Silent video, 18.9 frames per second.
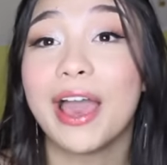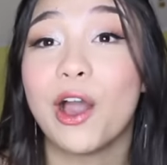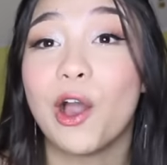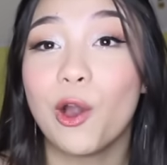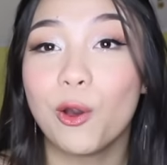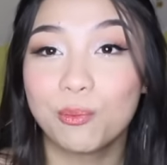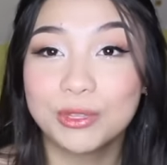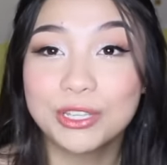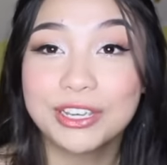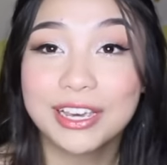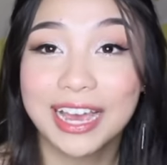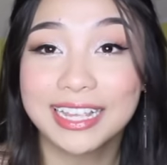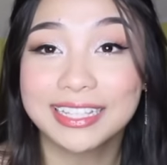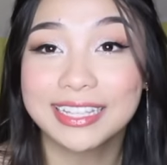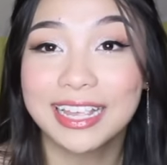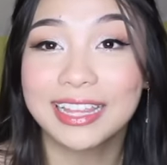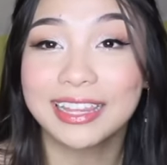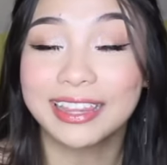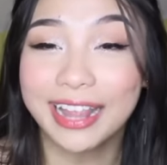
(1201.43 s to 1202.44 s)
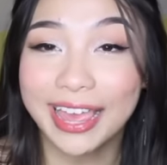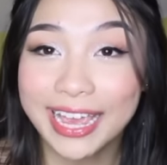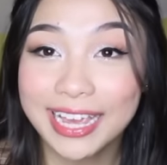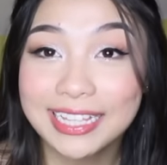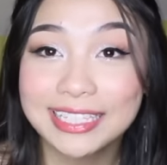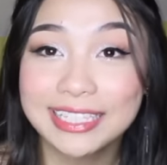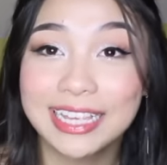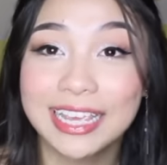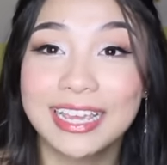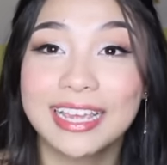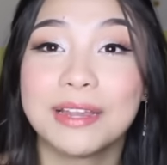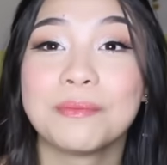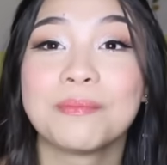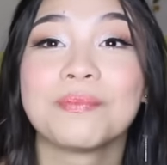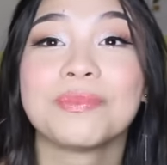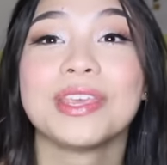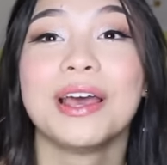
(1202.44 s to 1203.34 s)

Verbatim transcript: I hope you guys liked it.